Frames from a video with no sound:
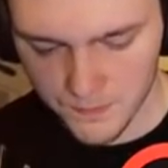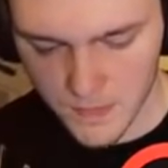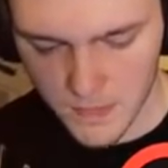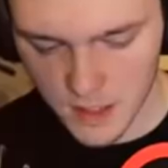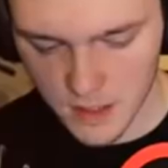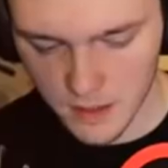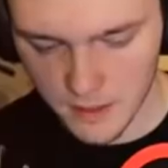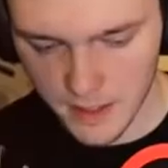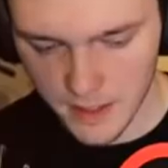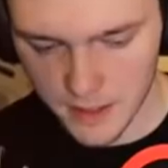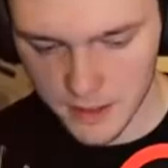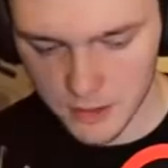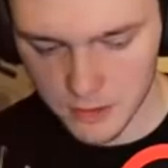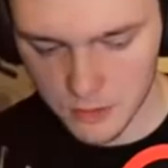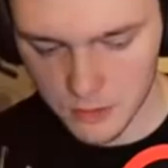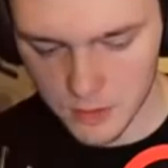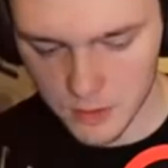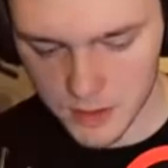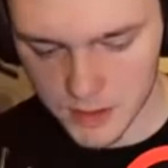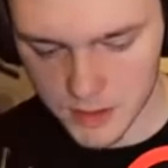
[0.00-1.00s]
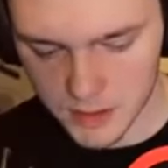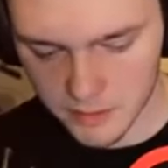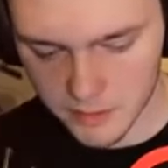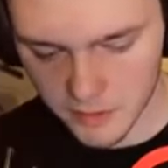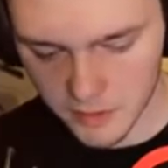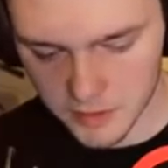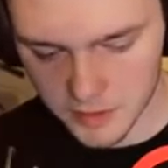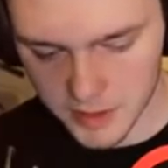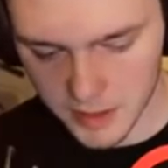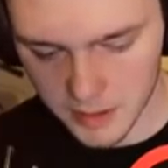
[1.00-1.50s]
And then I knew his
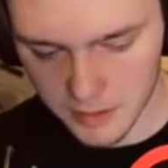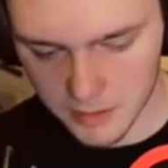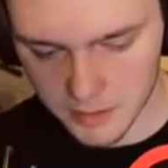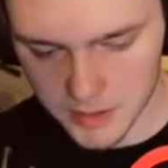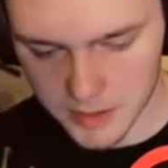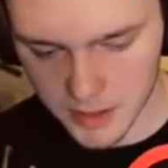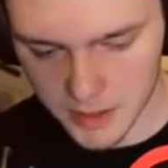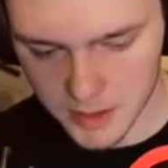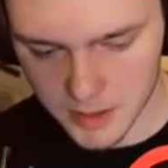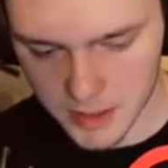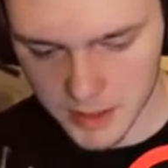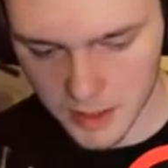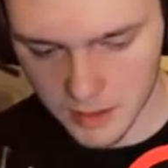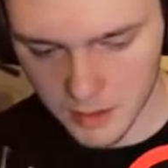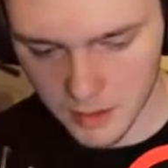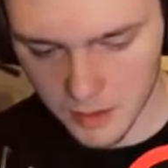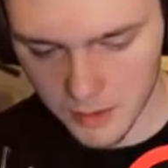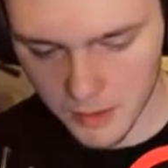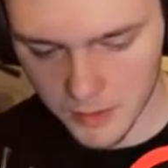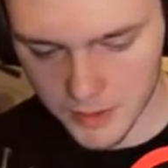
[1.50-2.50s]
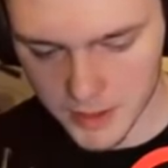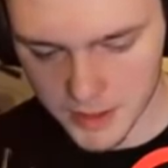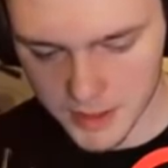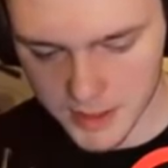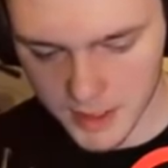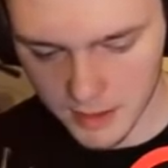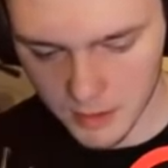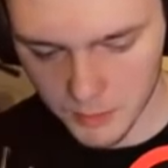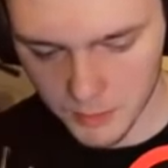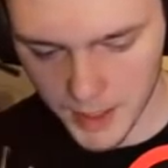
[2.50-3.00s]
Inferno Tower was out of cycle, although he does
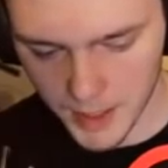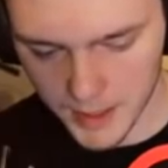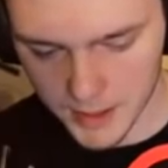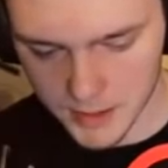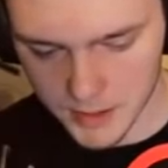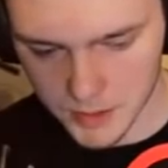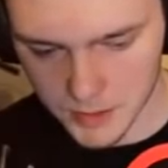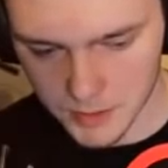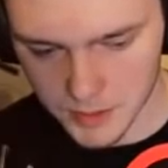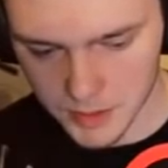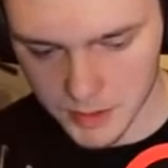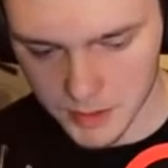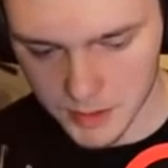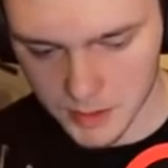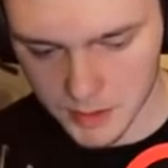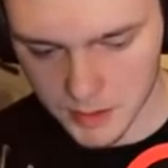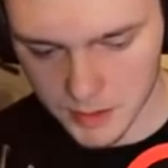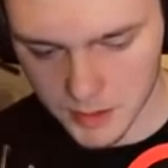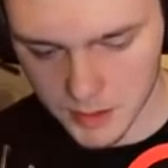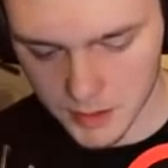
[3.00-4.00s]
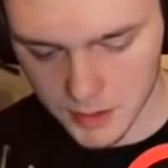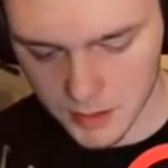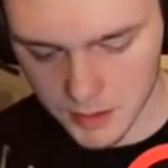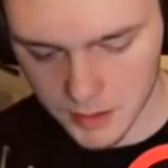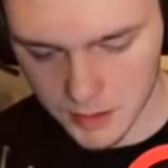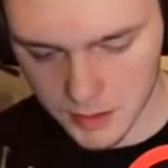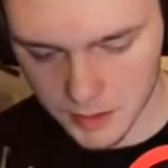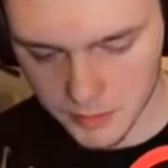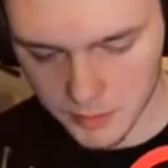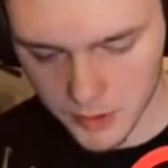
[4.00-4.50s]
cycle back to it.
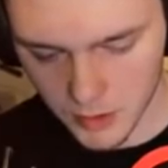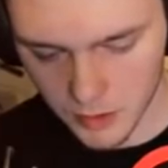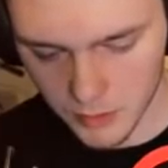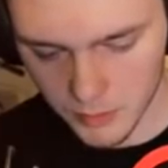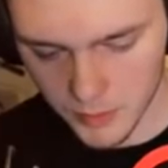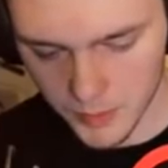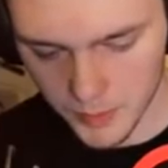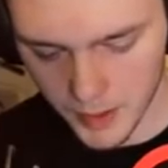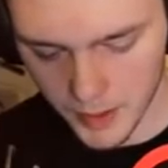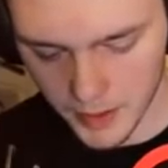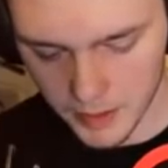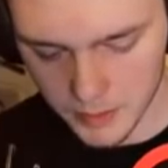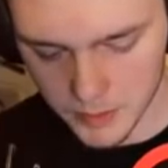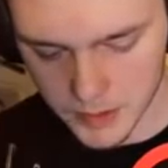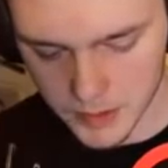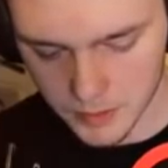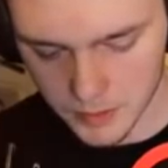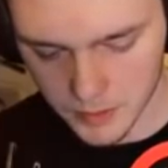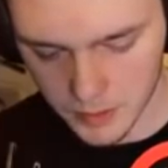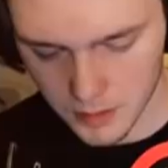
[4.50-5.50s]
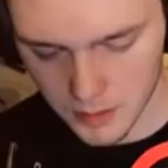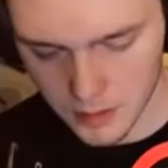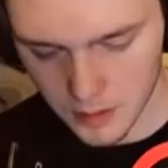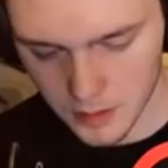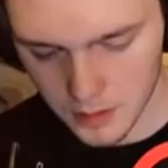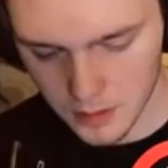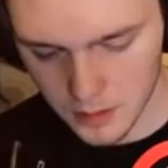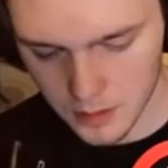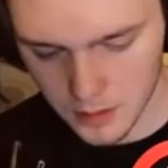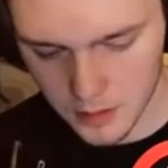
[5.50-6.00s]
But going to the pocket was so good.
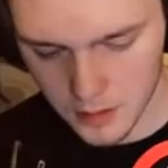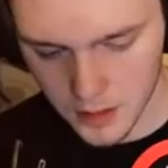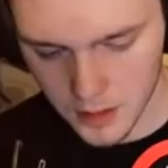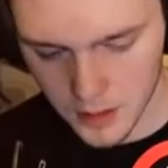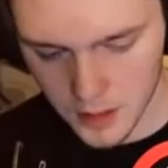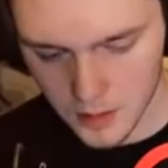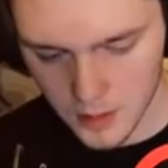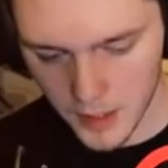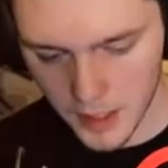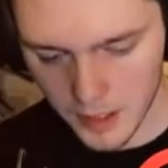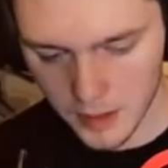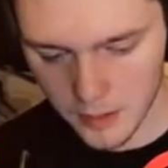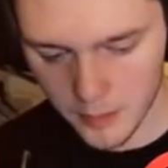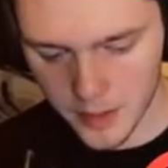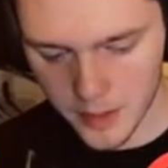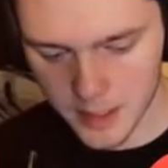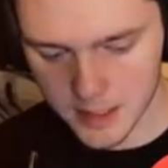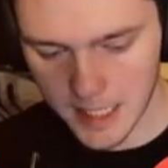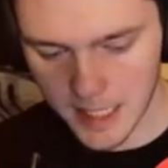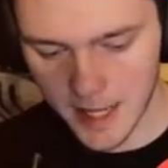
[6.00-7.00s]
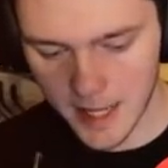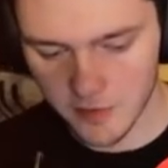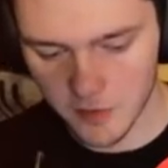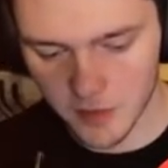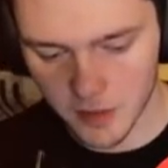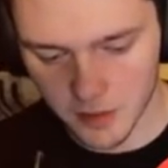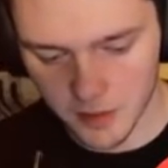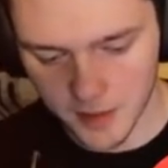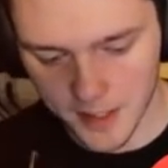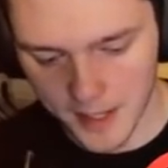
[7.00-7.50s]
Mainly because I had
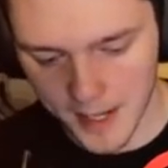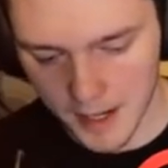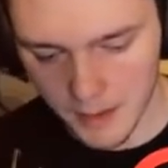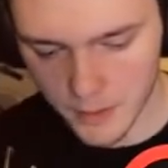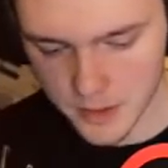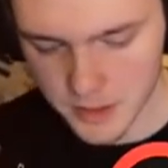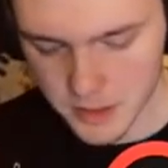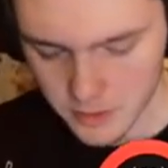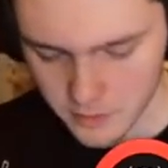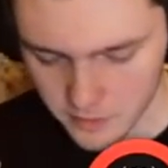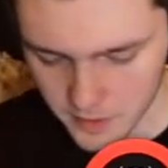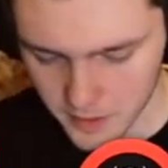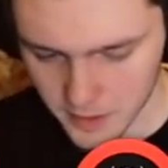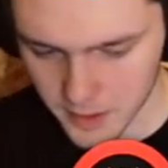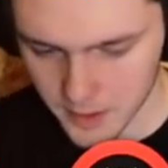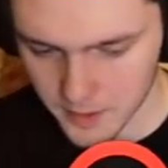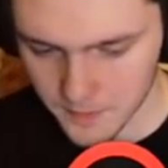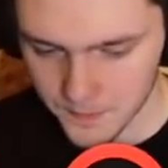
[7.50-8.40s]
the Night Witch over there.